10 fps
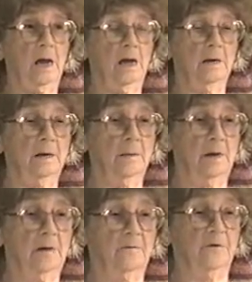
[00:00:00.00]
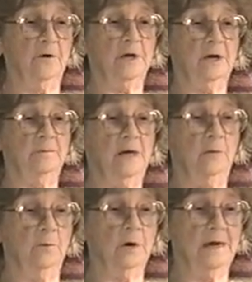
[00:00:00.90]
And Bernie and
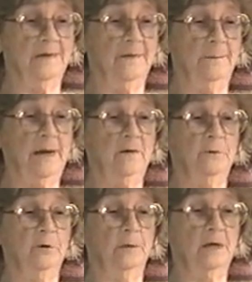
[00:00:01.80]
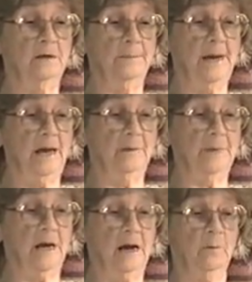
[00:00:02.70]
me were in the bedroom, in the
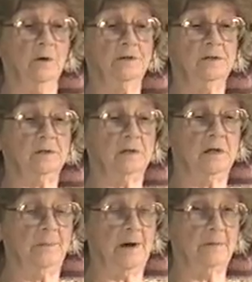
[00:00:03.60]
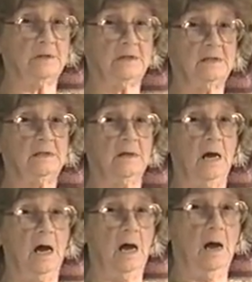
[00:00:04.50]
bed, but I wasn't asleep. I was
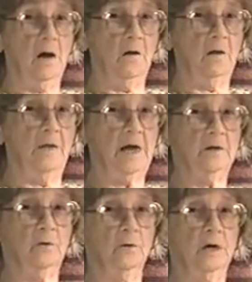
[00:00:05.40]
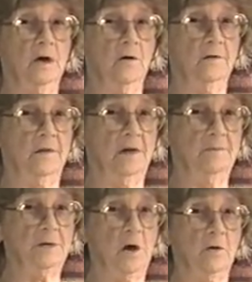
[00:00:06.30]
listening to all that going on, and
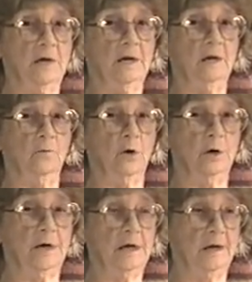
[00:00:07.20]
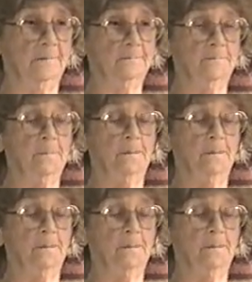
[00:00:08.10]
them talking and working.